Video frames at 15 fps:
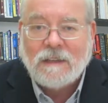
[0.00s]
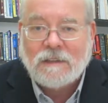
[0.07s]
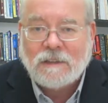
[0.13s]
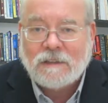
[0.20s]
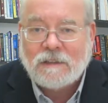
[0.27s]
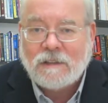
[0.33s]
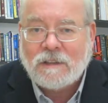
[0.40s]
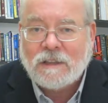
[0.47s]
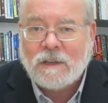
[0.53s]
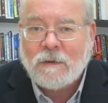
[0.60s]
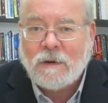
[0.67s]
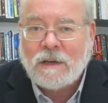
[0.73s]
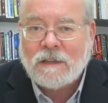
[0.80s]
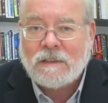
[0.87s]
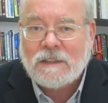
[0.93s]
to certain
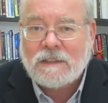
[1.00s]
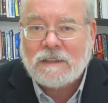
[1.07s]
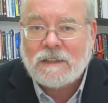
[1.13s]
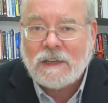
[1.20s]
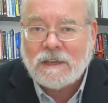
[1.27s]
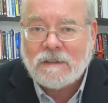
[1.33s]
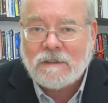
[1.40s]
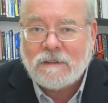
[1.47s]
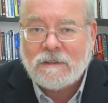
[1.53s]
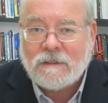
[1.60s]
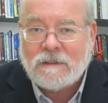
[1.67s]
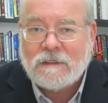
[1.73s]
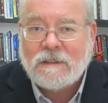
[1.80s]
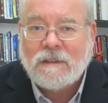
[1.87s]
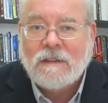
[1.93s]
quality
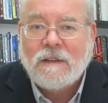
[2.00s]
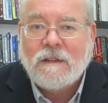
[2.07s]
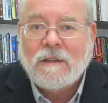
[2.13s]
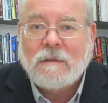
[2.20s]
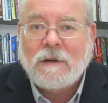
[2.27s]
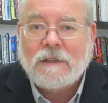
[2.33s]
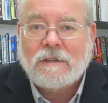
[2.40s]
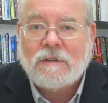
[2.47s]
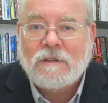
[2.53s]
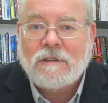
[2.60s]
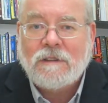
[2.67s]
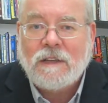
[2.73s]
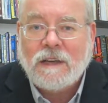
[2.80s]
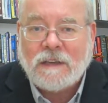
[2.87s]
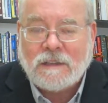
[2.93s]
standards by
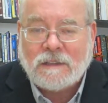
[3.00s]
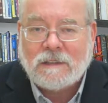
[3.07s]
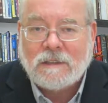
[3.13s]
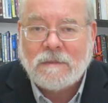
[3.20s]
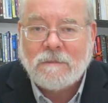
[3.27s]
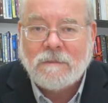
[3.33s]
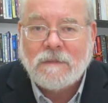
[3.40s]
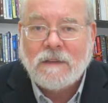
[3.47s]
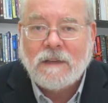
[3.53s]
certain dates,